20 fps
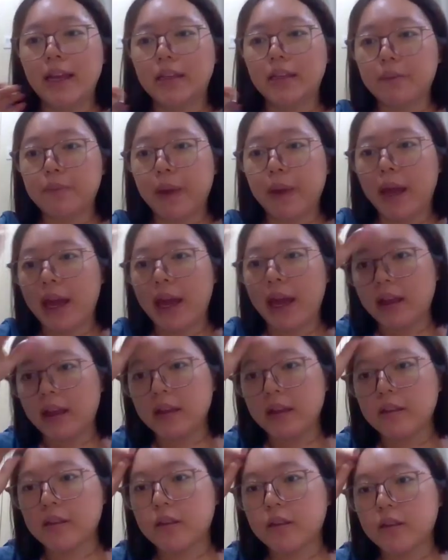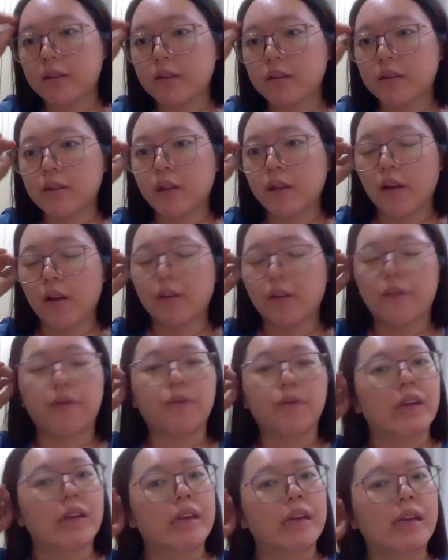it's paid. It's not
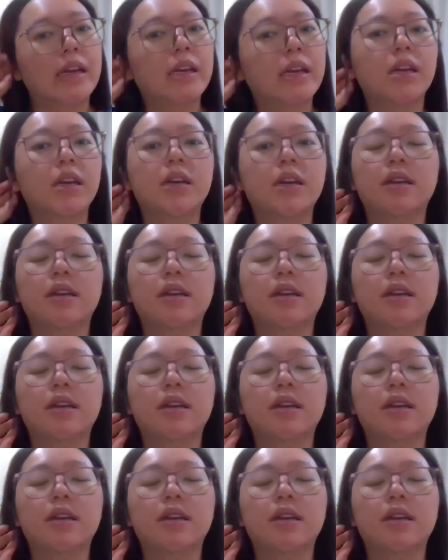free.